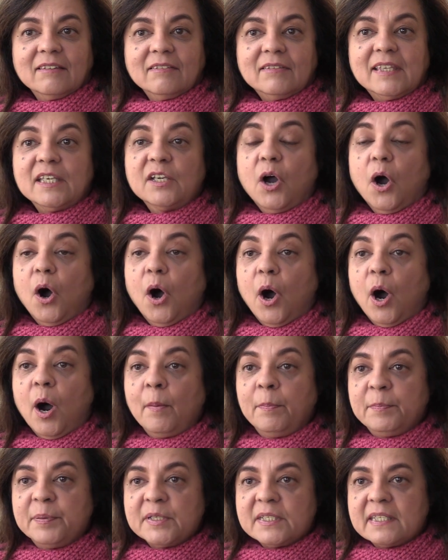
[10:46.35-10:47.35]
the
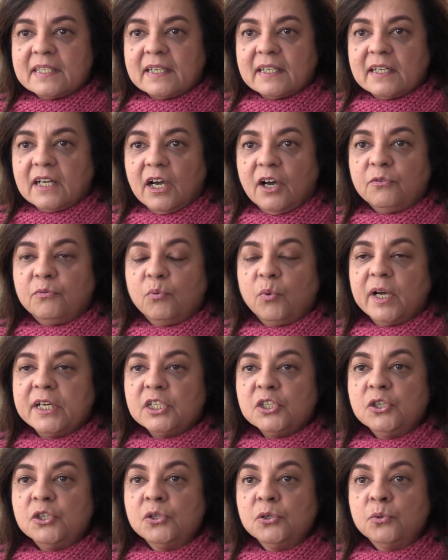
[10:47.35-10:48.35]
opposite of
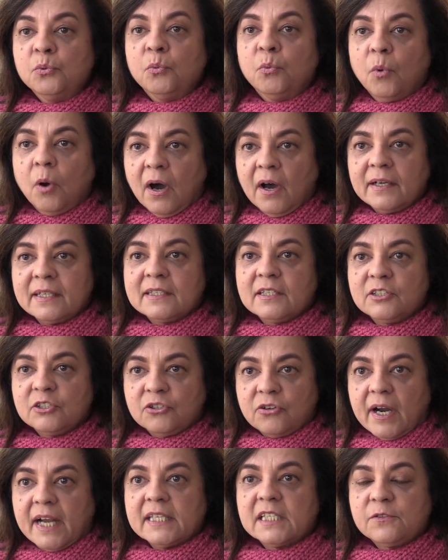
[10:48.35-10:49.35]
what you want
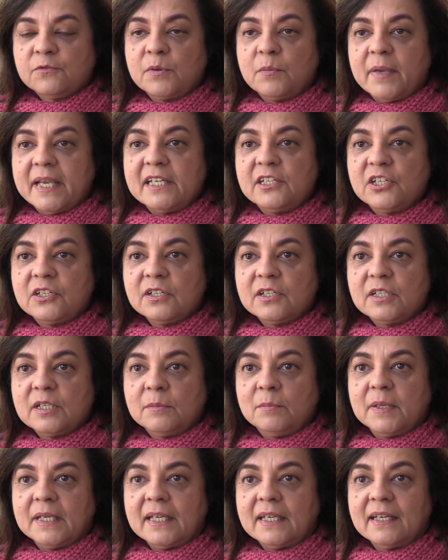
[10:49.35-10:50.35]
transformation
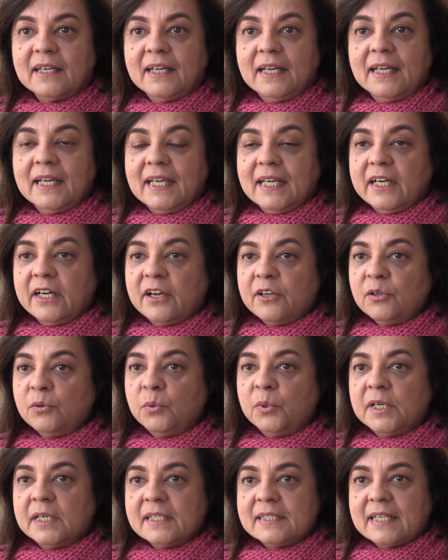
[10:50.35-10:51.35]
to be. In other
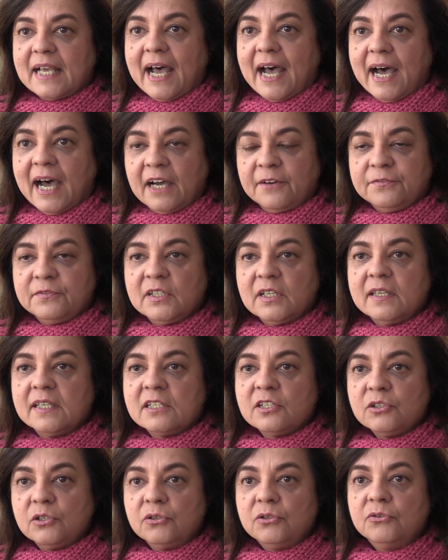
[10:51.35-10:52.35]
words, after
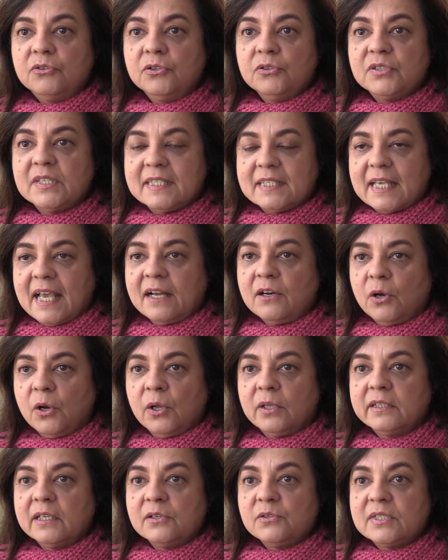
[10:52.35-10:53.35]
this guru said
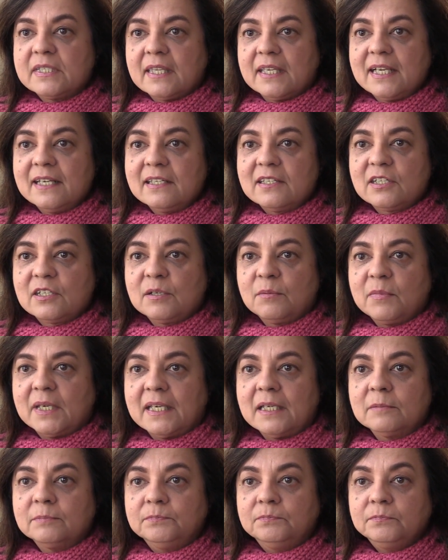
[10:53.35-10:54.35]
all those things to
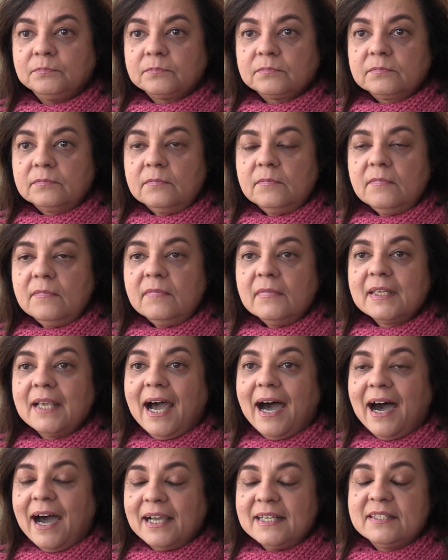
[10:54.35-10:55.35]
me,
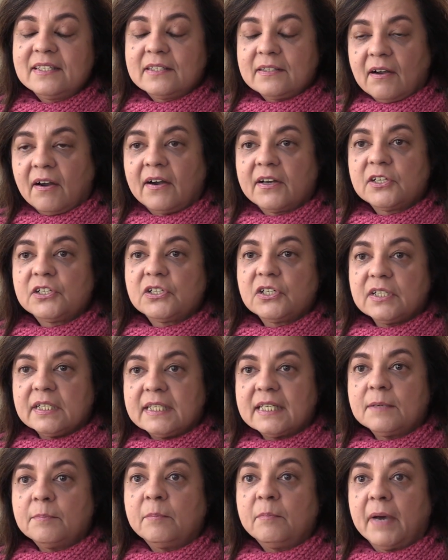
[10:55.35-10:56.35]
I started to
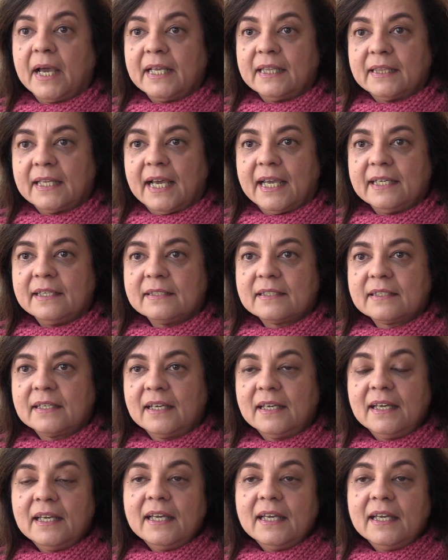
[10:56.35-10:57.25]
dim my light.